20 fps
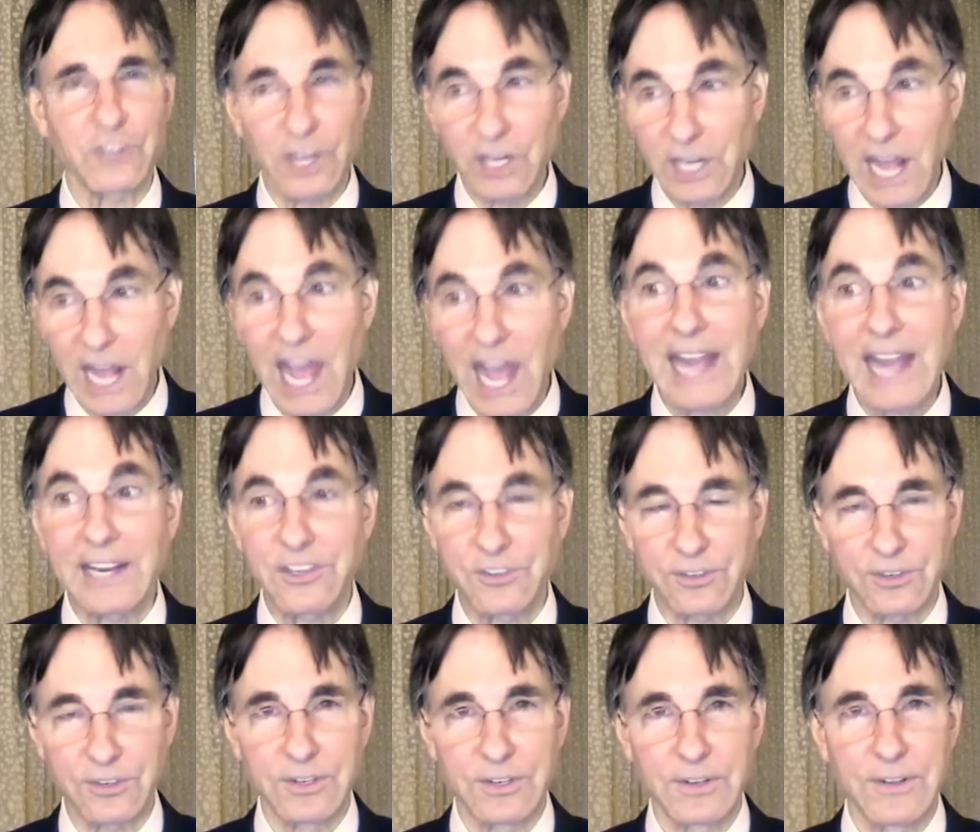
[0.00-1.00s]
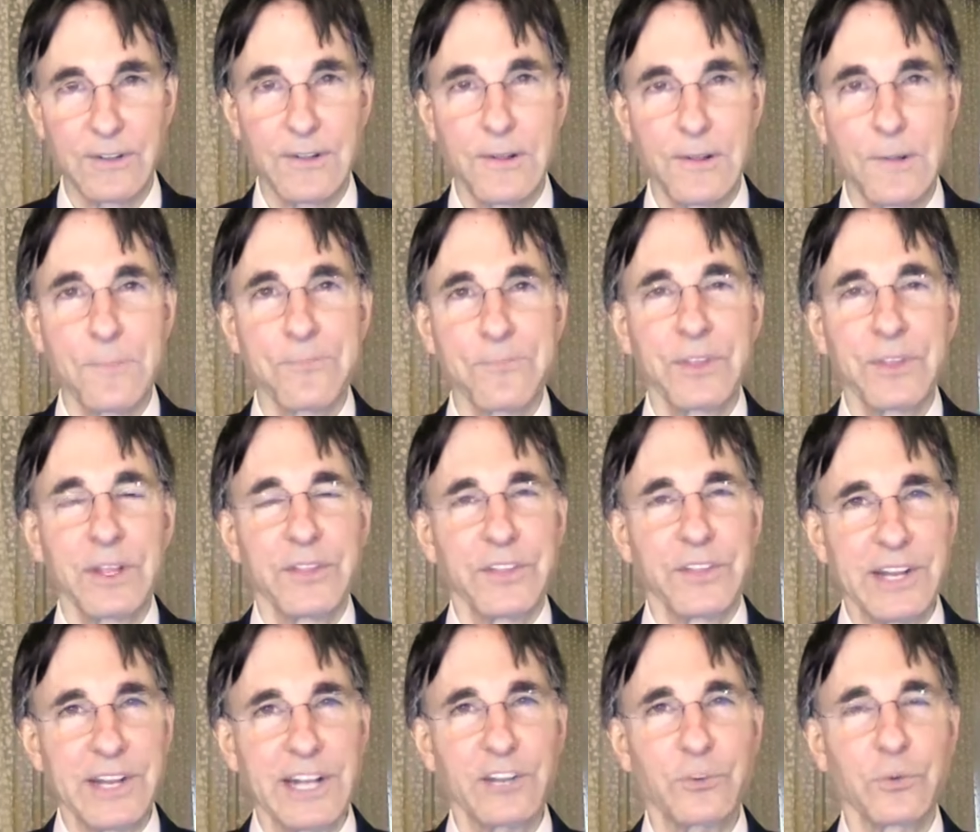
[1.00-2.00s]
they're guides.
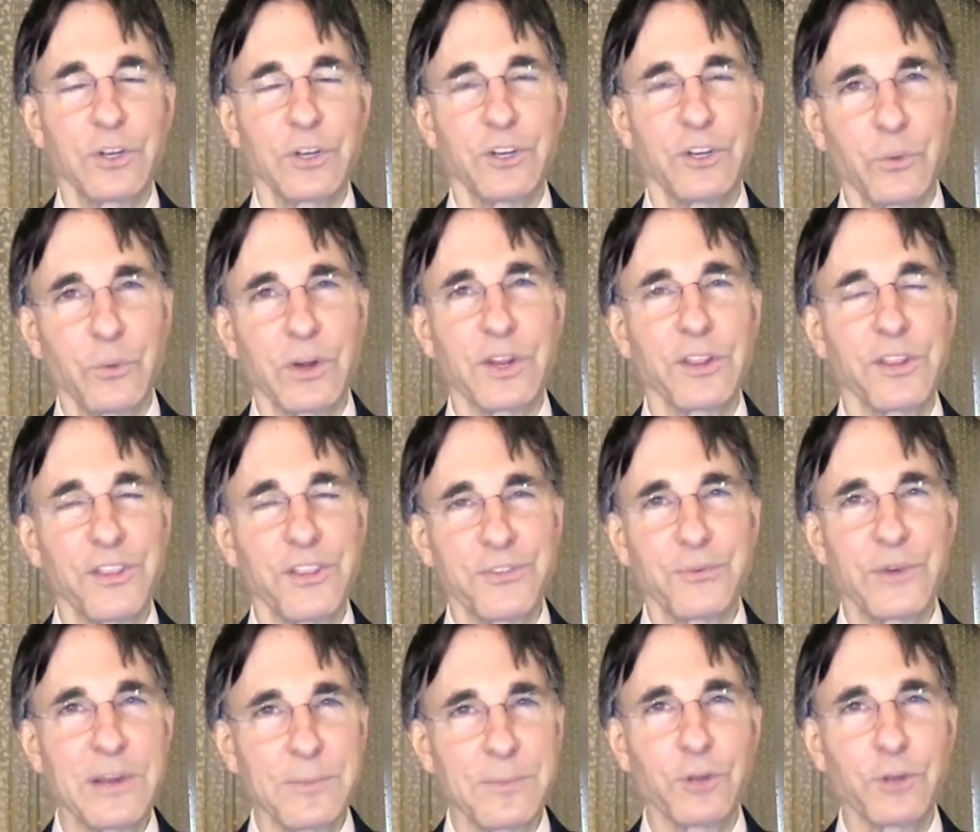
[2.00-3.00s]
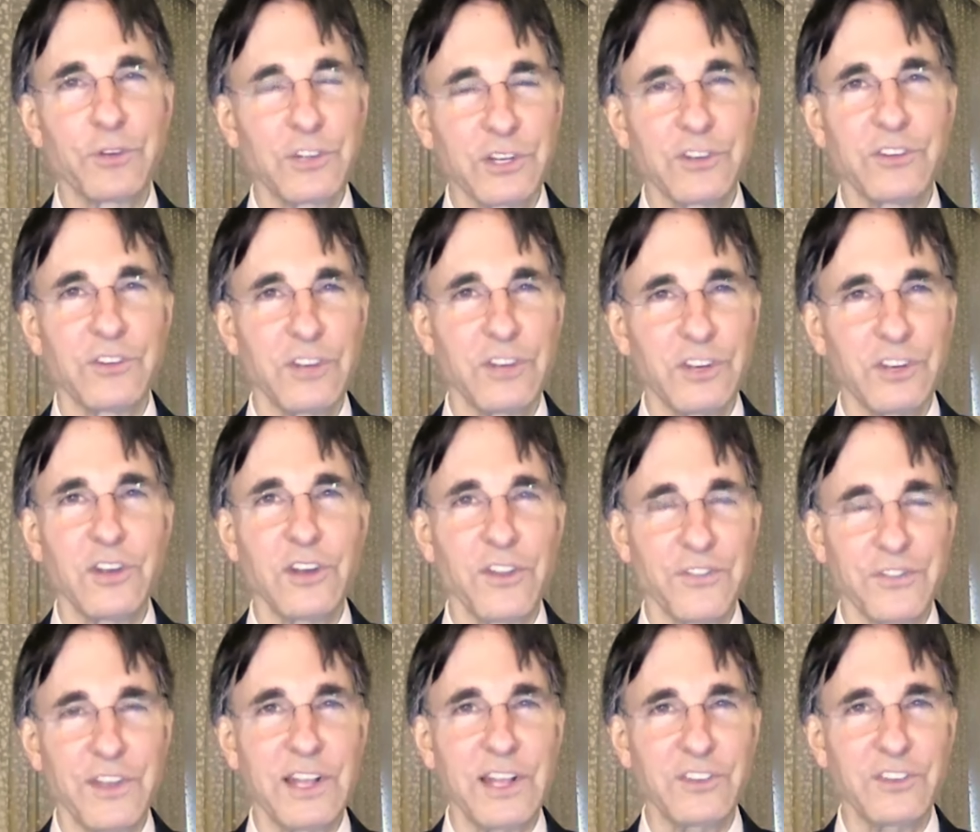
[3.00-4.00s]
The next one is what are the three most
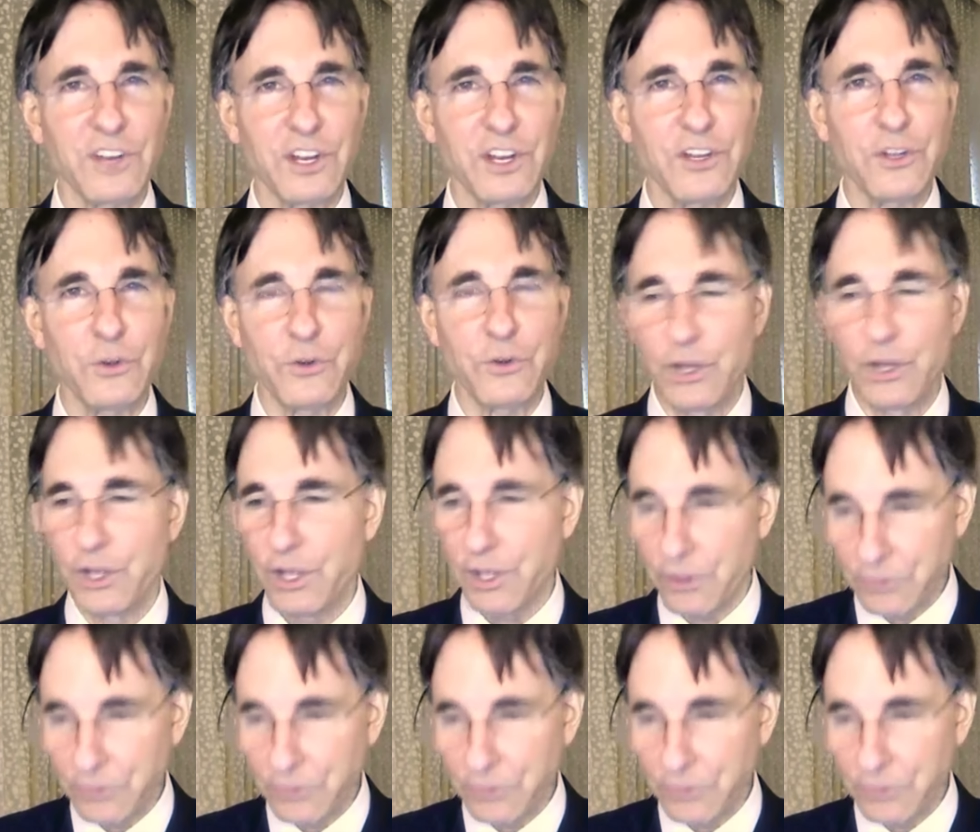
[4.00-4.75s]
consistent things that you,